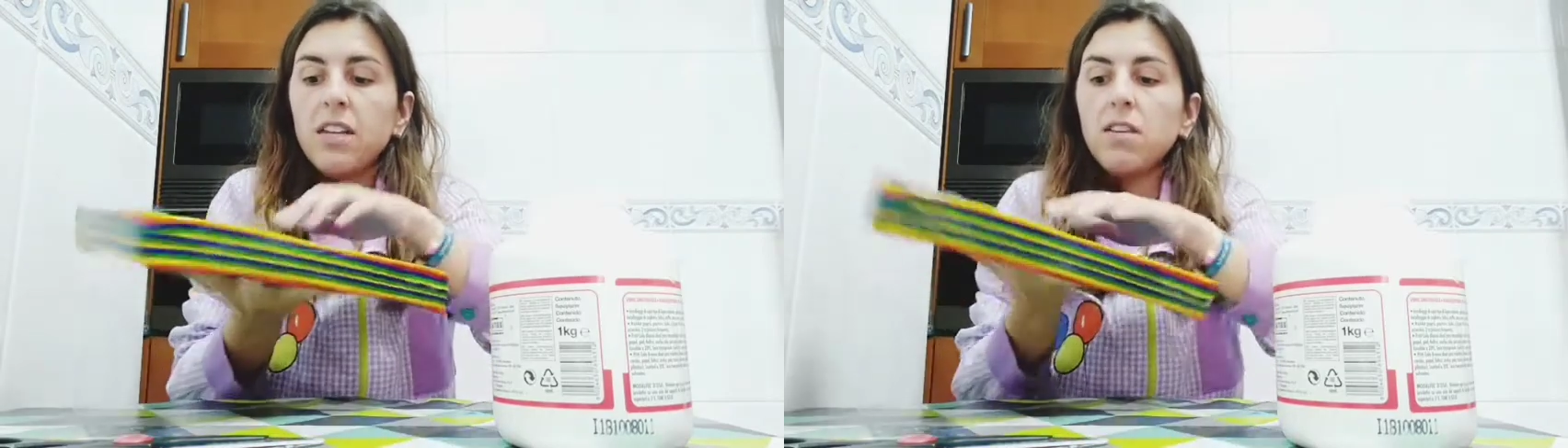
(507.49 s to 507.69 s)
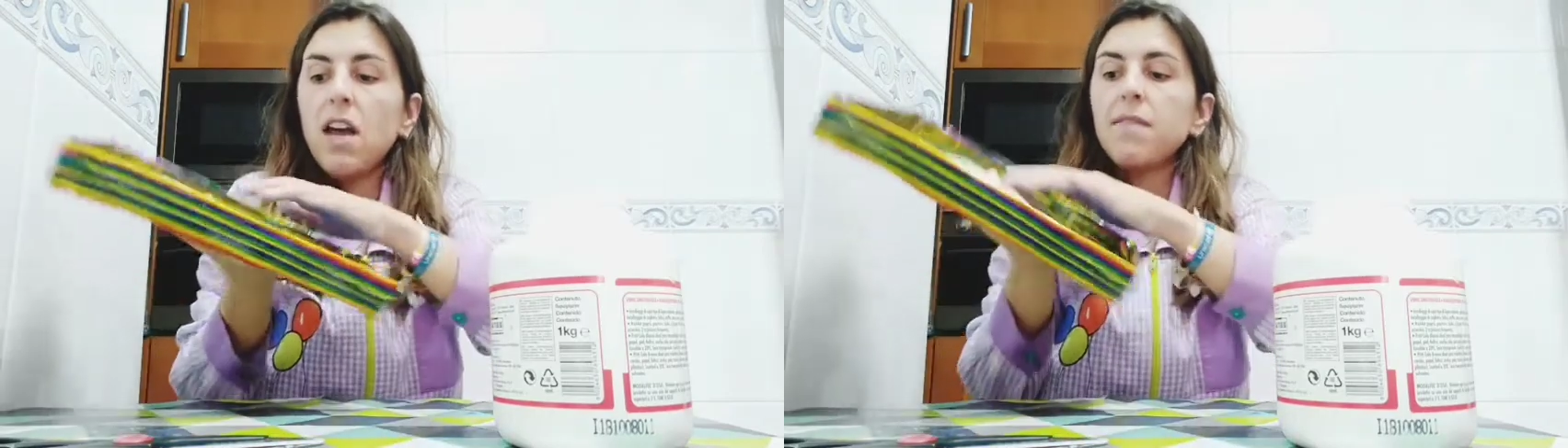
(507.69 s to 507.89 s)

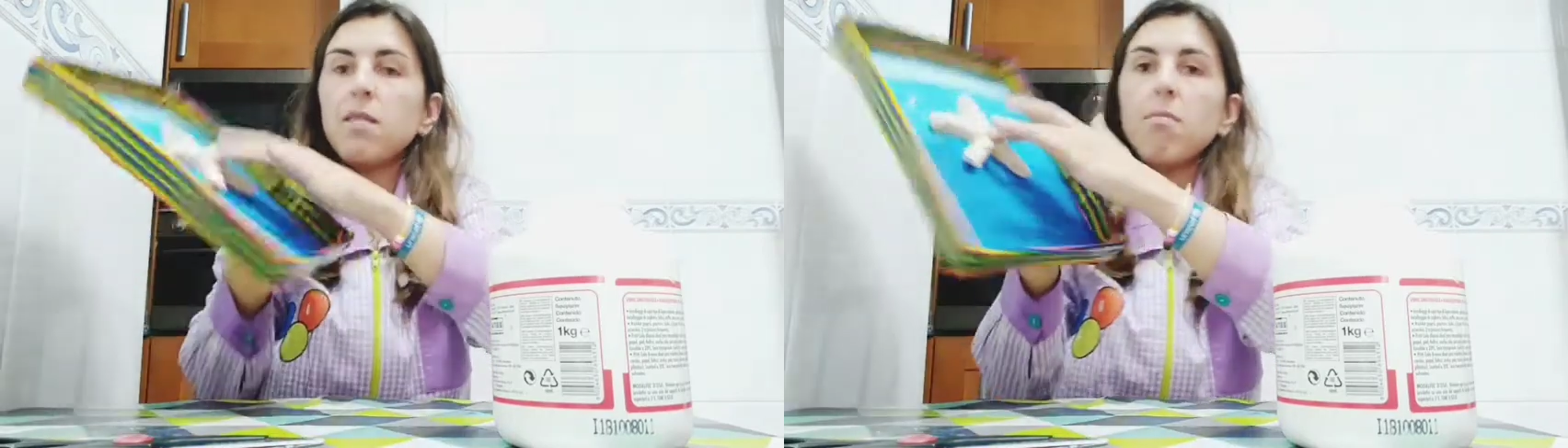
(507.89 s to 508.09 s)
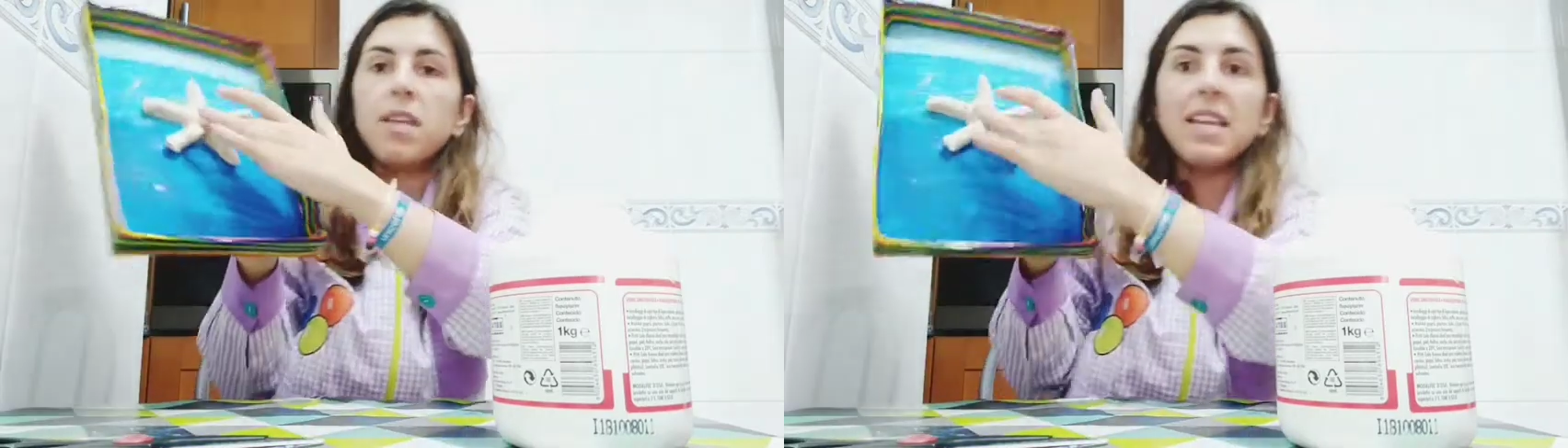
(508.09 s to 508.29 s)
To have
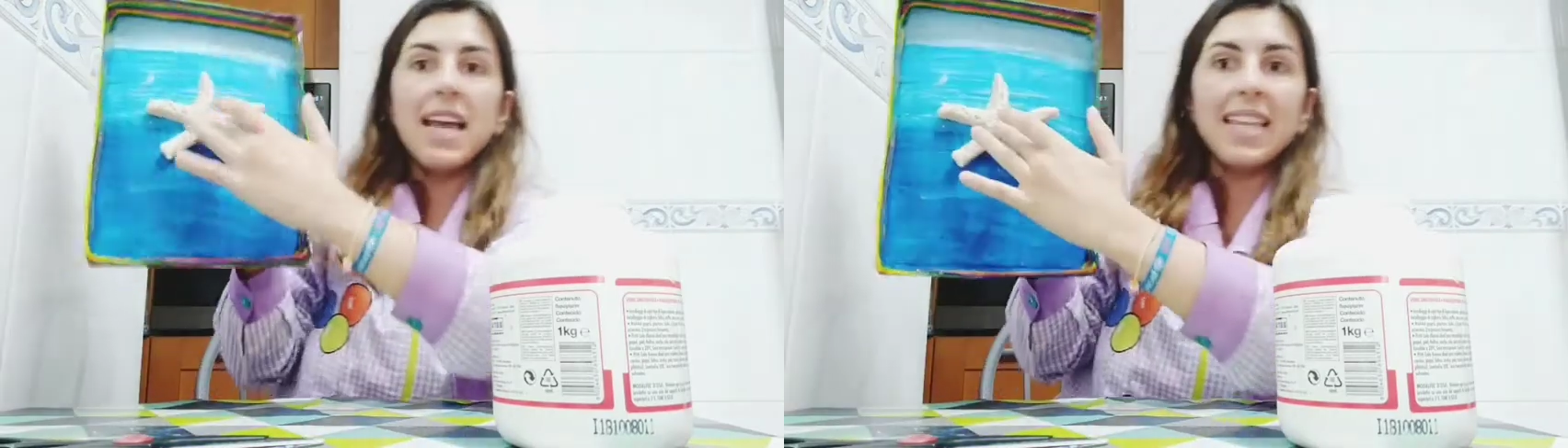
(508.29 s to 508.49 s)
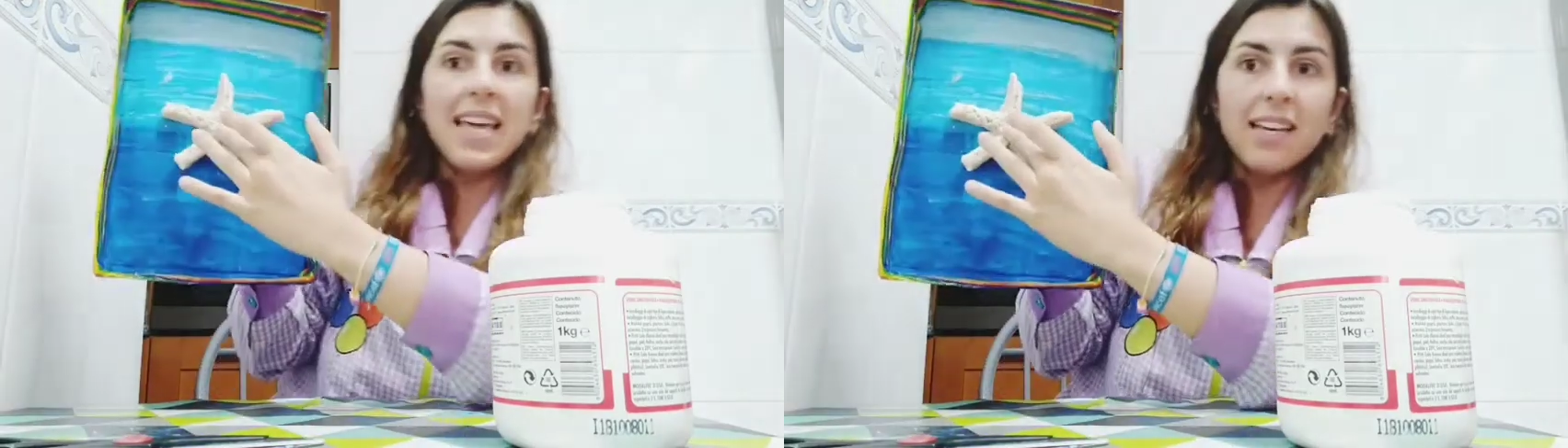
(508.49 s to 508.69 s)
something
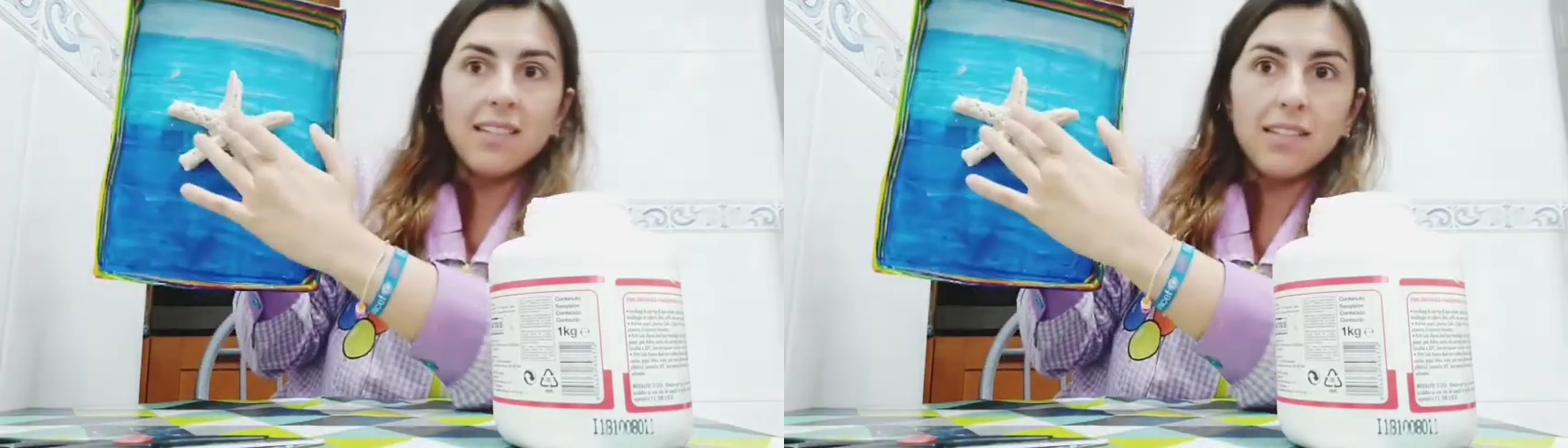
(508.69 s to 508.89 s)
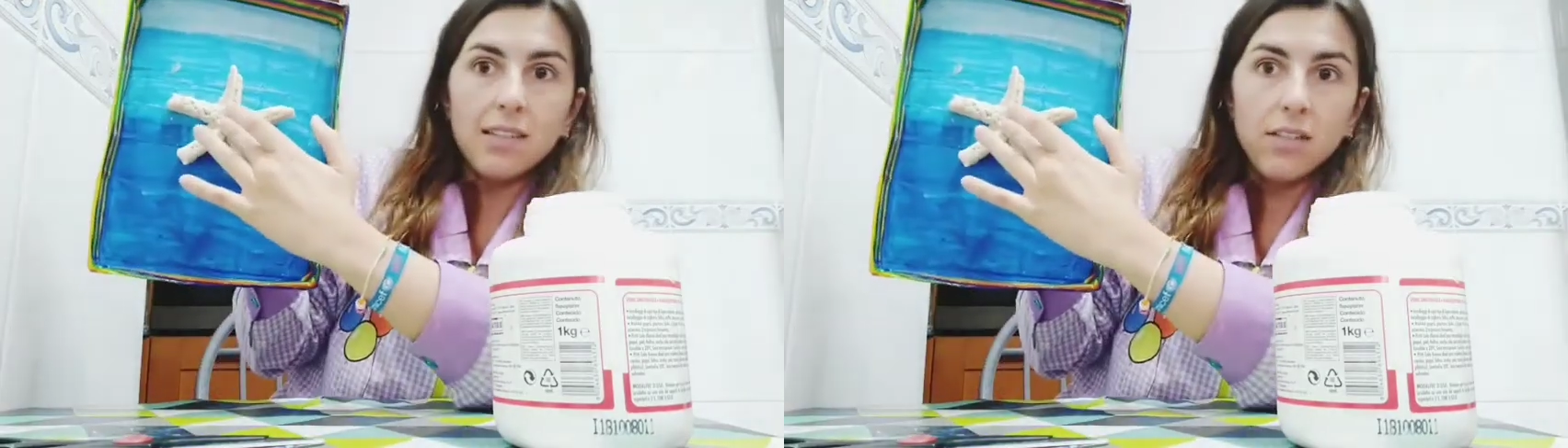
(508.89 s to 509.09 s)
like
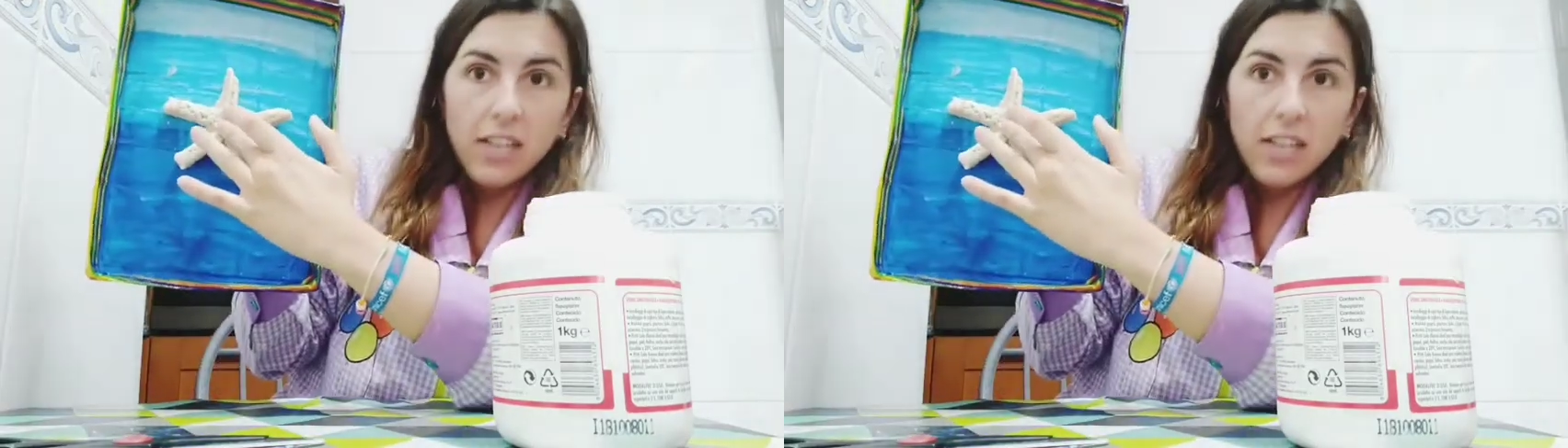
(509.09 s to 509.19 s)
this,